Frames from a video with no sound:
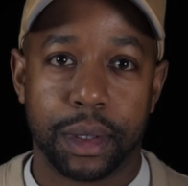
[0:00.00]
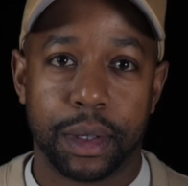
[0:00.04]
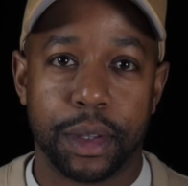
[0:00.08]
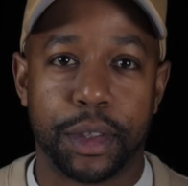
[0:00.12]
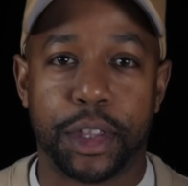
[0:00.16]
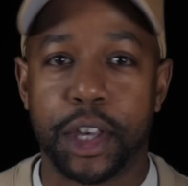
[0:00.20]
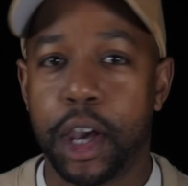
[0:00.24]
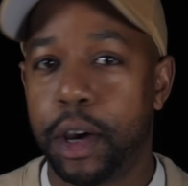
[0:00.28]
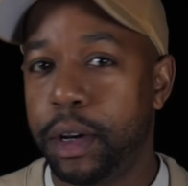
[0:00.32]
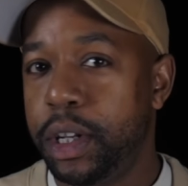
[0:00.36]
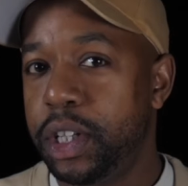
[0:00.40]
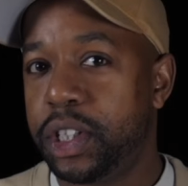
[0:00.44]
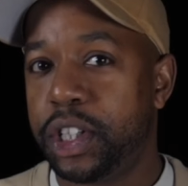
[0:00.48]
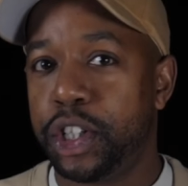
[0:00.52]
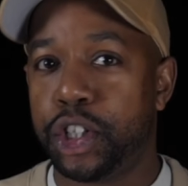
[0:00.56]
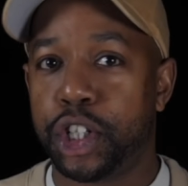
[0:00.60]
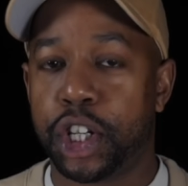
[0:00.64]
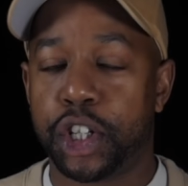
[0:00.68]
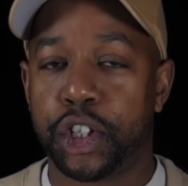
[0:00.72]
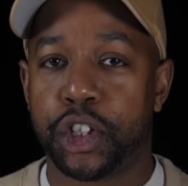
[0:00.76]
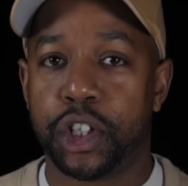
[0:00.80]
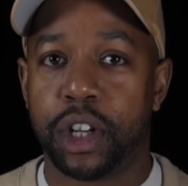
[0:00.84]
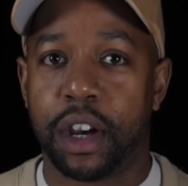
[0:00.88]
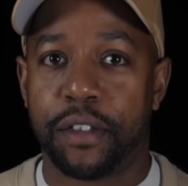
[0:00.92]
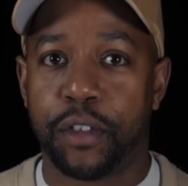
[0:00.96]
The only
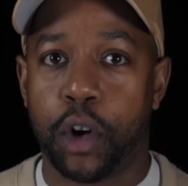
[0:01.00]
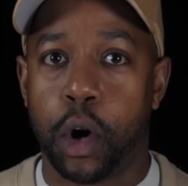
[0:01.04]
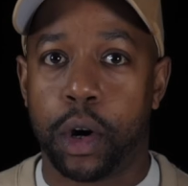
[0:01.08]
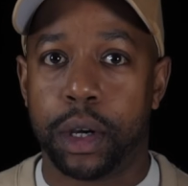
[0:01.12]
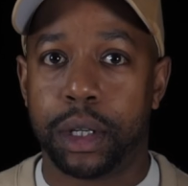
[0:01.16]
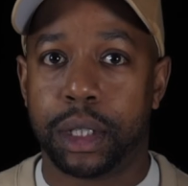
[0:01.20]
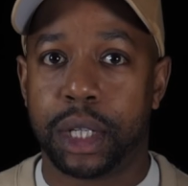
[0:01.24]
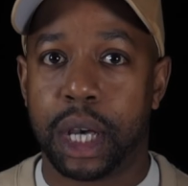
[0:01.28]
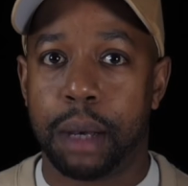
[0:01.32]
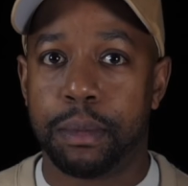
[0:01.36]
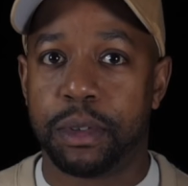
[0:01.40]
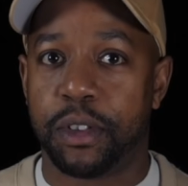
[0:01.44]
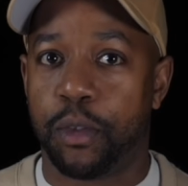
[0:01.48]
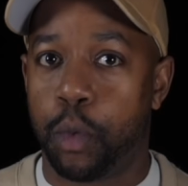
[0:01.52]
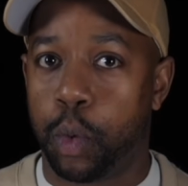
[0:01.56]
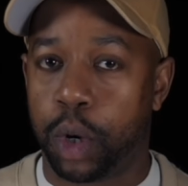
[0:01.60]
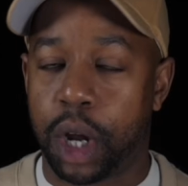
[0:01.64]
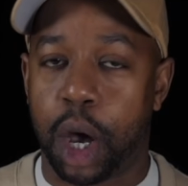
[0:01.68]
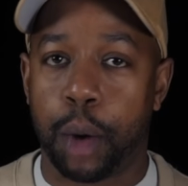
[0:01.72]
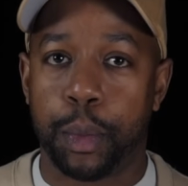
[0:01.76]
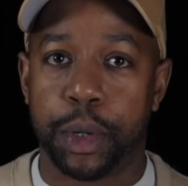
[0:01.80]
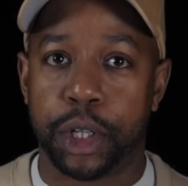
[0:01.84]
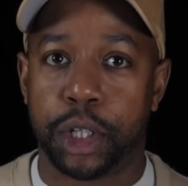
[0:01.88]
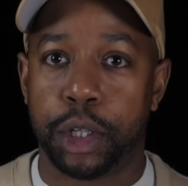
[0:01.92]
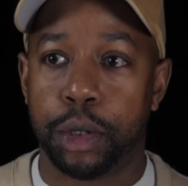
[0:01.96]
suggestion I've got in terms of what
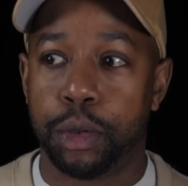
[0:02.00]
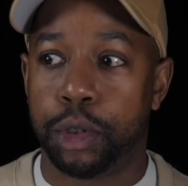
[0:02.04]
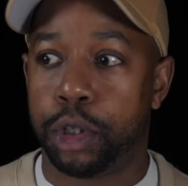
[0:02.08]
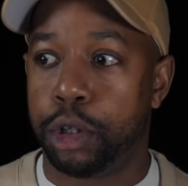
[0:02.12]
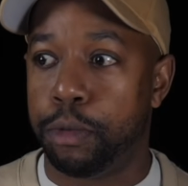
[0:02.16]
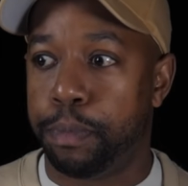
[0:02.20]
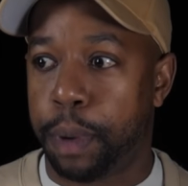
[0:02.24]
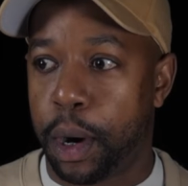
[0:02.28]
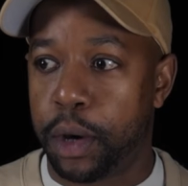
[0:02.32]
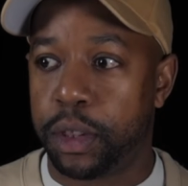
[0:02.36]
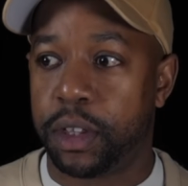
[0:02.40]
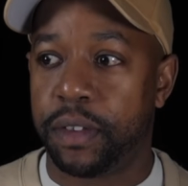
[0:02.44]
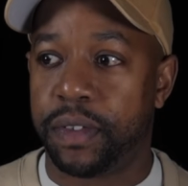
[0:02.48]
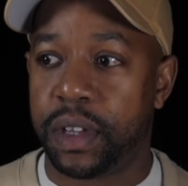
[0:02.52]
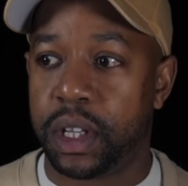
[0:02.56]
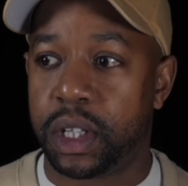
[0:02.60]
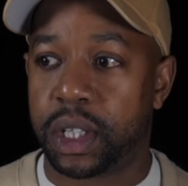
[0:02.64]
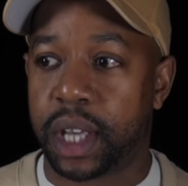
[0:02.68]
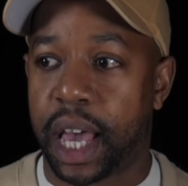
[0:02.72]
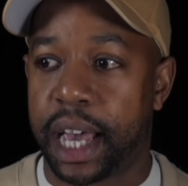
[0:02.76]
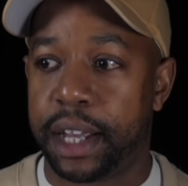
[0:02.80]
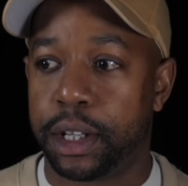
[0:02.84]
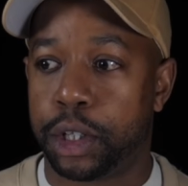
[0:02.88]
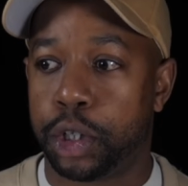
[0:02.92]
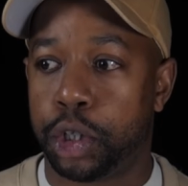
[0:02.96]
I would do to both of these
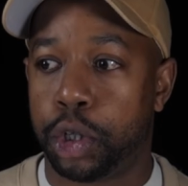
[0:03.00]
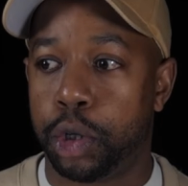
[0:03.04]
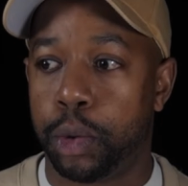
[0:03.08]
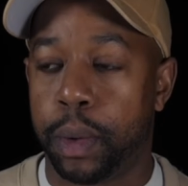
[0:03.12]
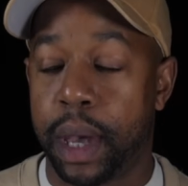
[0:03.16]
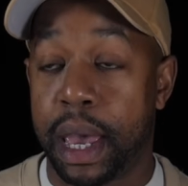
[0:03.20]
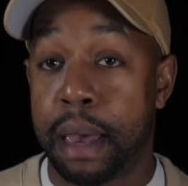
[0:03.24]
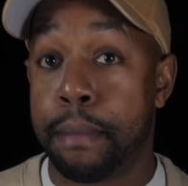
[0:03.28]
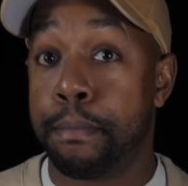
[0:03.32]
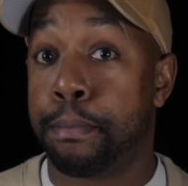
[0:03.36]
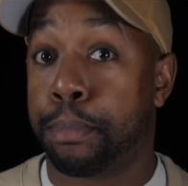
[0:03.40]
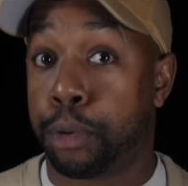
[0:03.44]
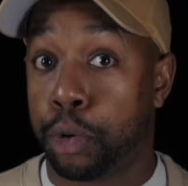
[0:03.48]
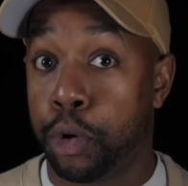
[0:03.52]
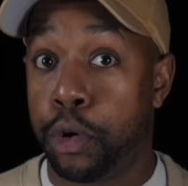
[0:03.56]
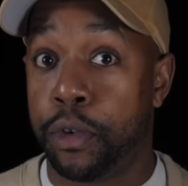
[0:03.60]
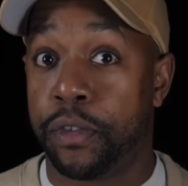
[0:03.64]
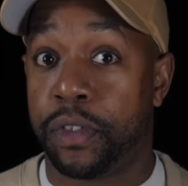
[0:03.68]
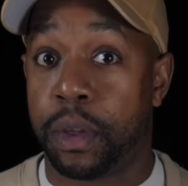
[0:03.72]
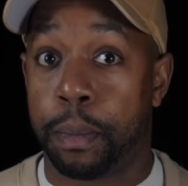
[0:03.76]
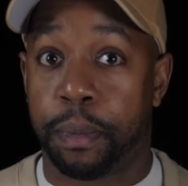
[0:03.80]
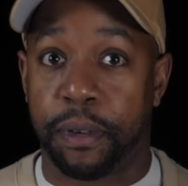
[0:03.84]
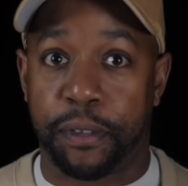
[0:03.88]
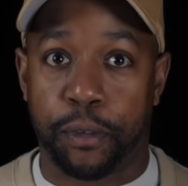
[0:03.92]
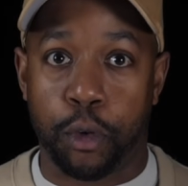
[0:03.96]
skates to improve
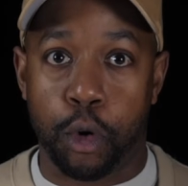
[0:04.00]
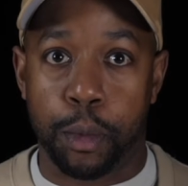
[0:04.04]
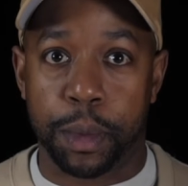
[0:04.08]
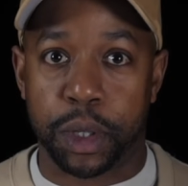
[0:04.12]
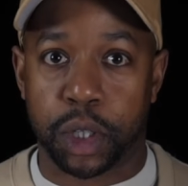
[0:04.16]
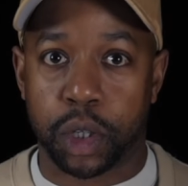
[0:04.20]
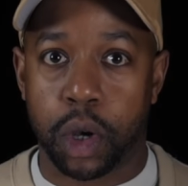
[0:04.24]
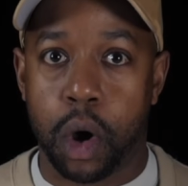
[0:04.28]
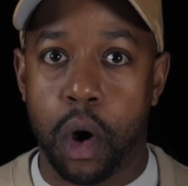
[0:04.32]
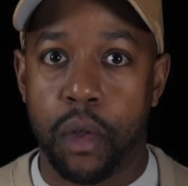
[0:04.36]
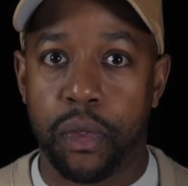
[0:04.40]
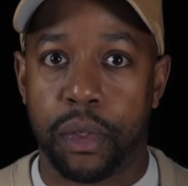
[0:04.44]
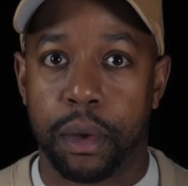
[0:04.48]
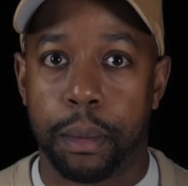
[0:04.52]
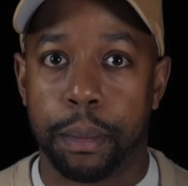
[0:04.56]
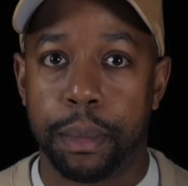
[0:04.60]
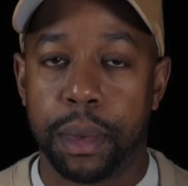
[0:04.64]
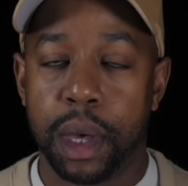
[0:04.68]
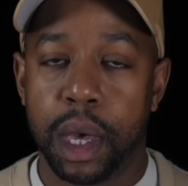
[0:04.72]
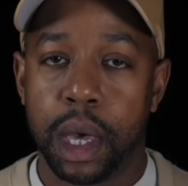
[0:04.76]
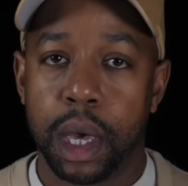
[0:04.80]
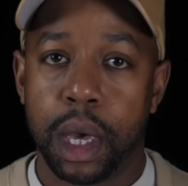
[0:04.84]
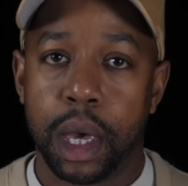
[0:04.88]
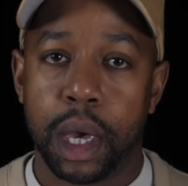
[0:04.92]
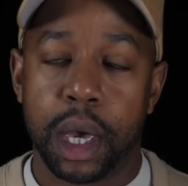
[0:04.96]
the performance on them
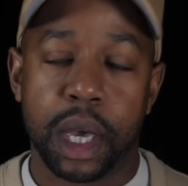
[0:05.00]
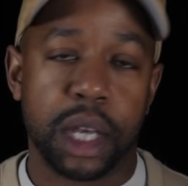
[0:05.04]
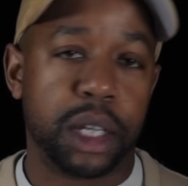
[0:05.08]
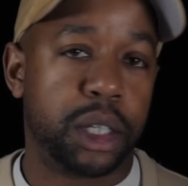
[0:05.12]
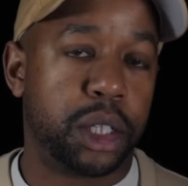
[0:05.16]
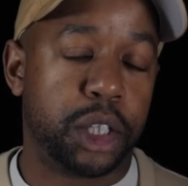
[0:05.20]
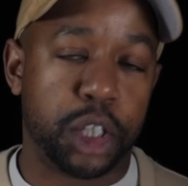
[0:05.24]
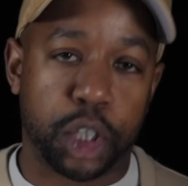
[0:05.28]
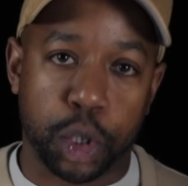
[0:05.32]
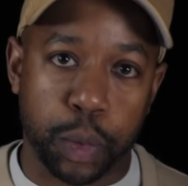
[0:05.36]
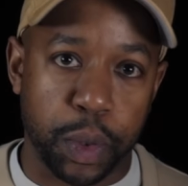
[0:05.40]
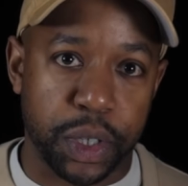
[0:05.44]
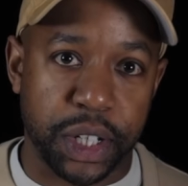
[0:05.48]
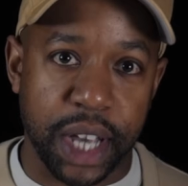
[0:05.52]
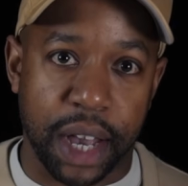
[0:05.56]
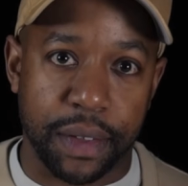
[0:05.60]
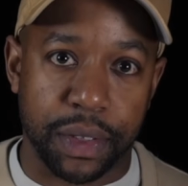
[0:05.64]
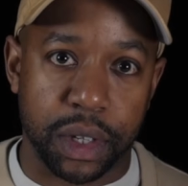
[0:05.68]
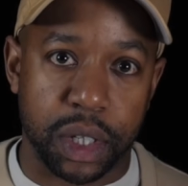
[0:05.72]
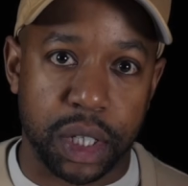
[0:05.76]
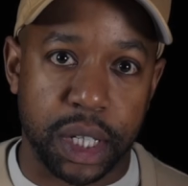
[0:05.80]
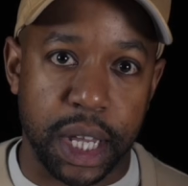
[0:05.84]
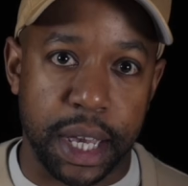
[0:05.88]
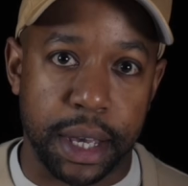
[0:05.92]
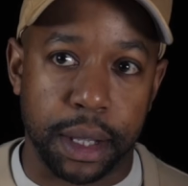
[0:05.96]
is to switch out
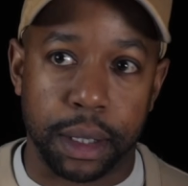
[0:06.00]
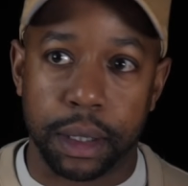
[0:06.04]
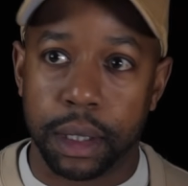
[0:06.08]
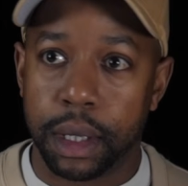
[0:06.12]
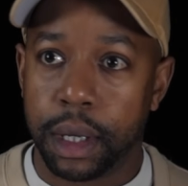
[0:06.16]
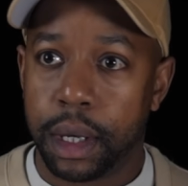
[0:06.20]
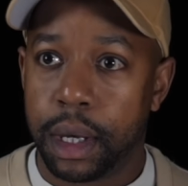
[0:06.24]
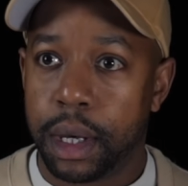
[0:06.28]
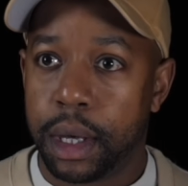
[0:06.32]
the steel.